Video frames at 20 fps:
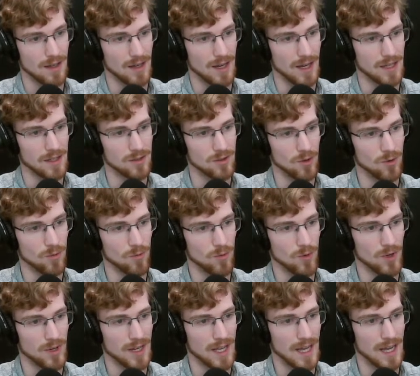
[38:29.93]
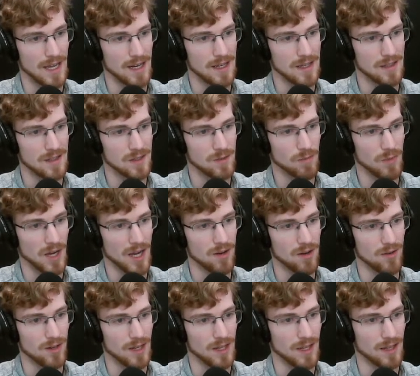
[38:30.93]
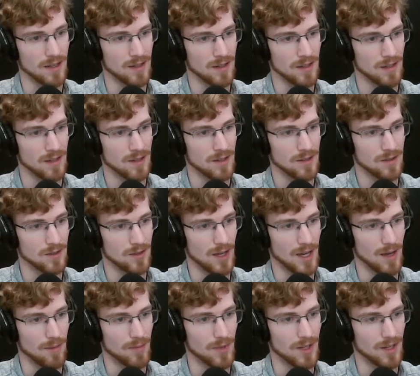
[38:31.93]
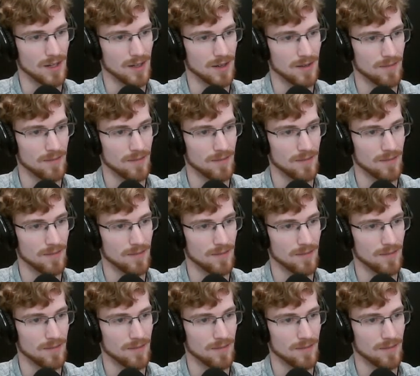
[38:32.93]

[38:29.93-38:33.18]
I don't want any spiraling to happen.